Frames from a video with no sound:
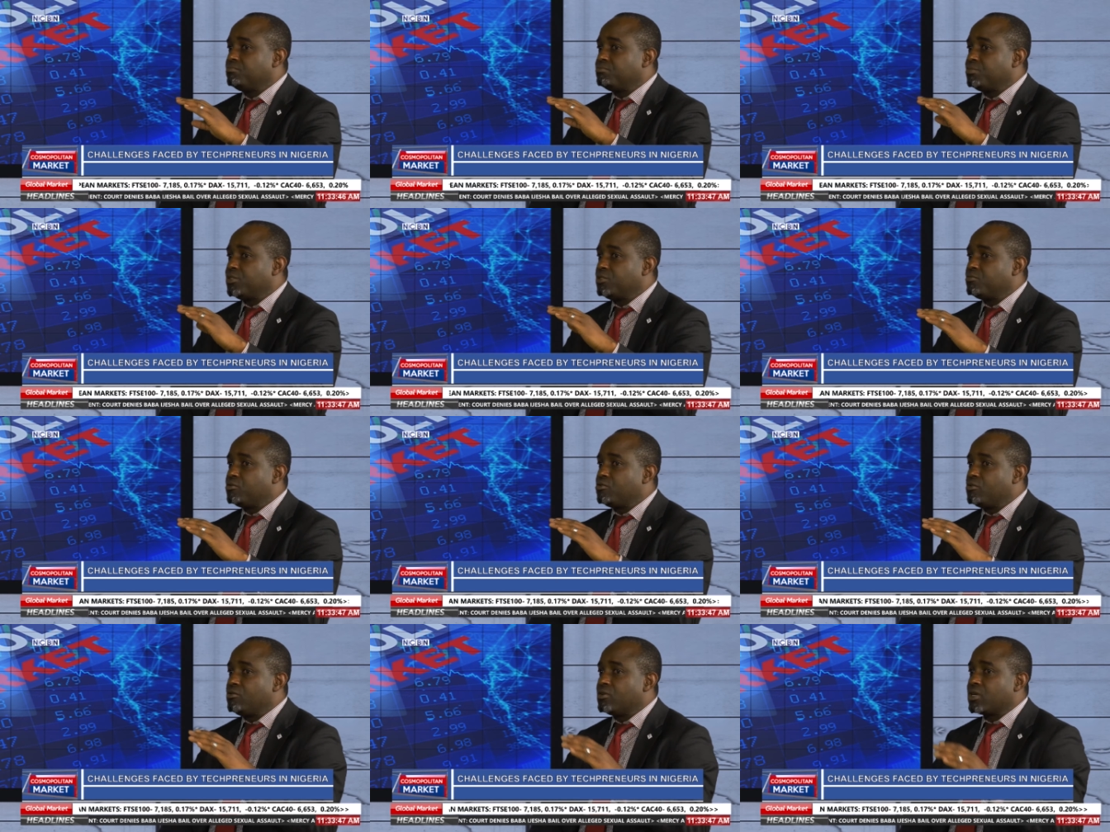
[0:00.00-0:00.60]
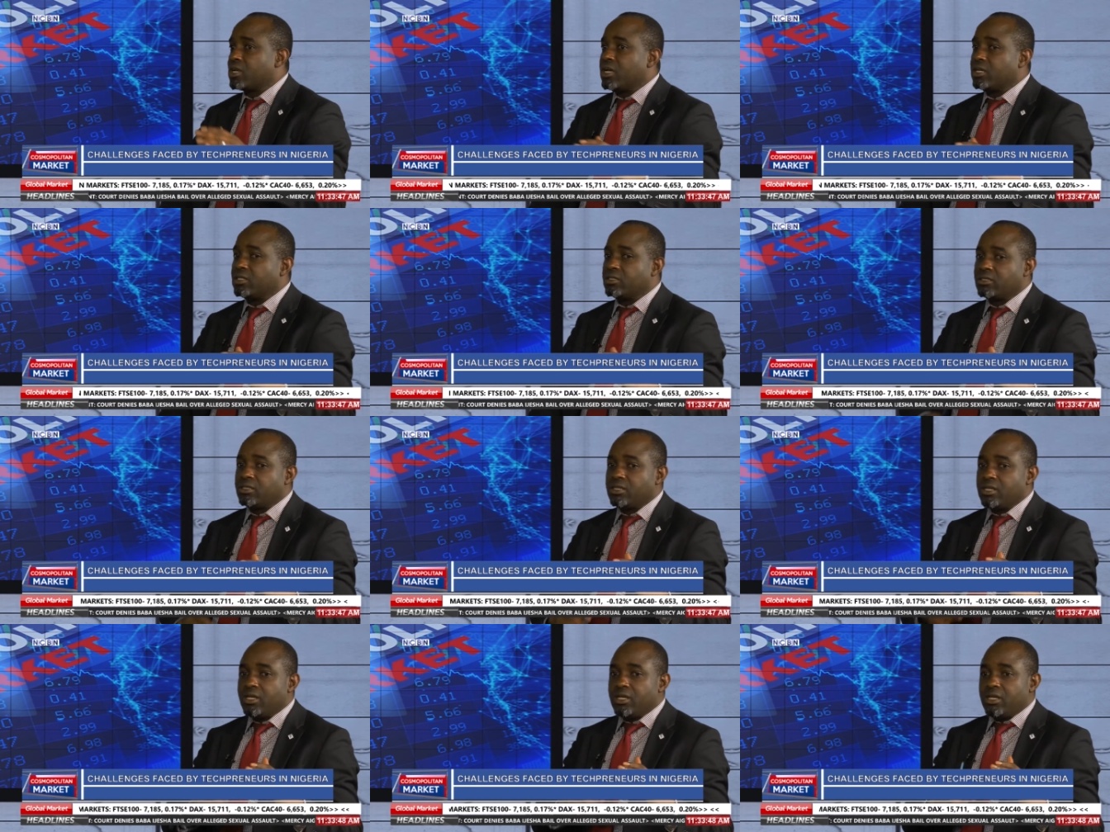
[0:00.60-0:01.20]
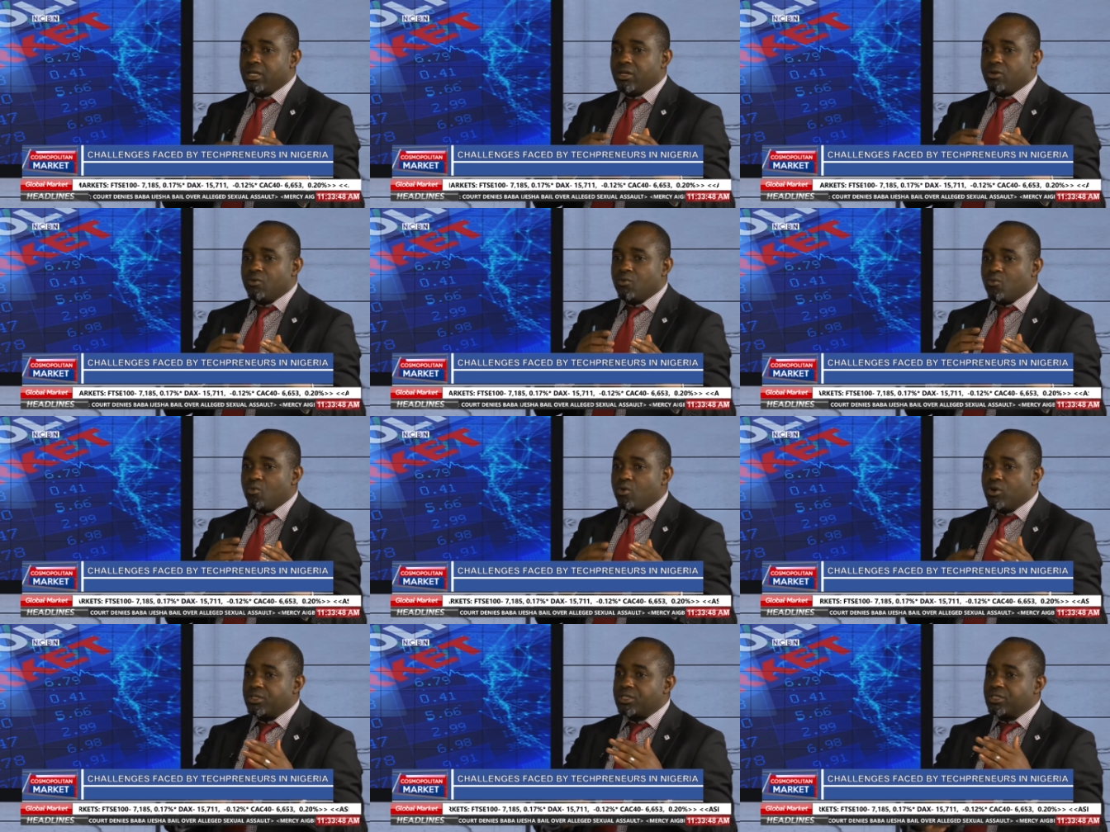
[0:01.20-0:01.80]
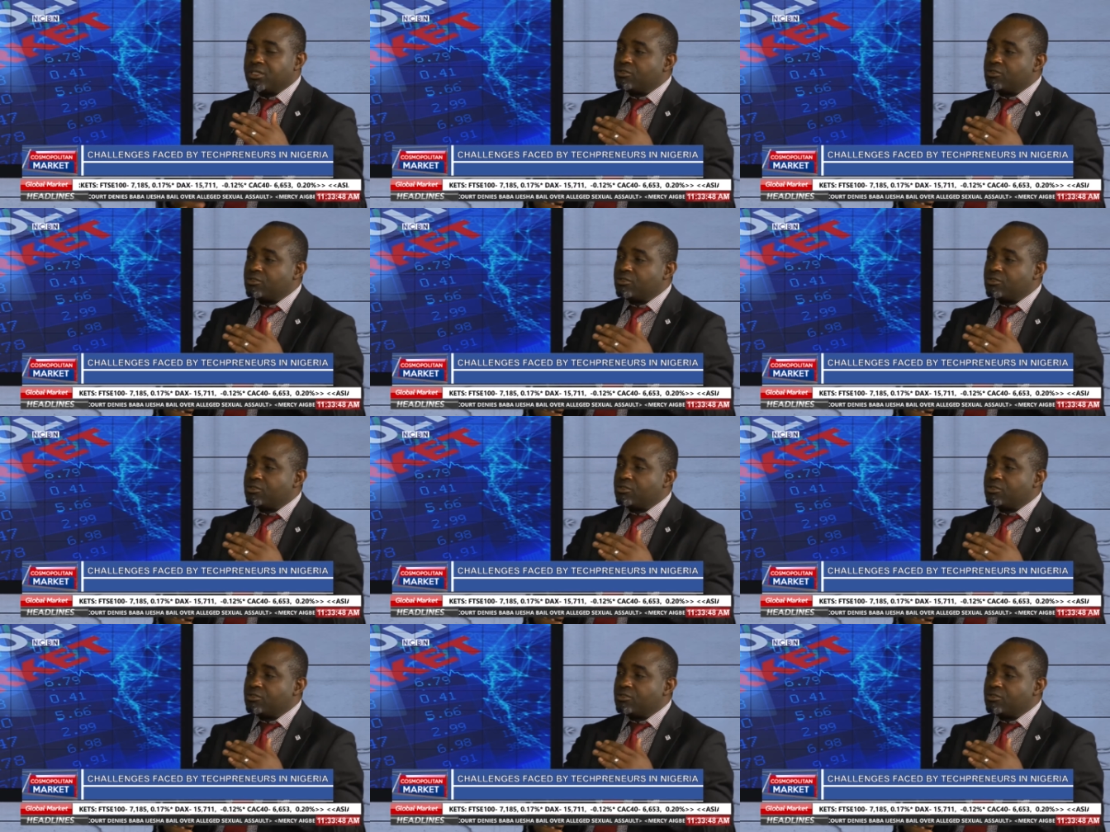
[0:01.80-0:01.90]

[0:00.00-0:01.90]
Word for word: people look at what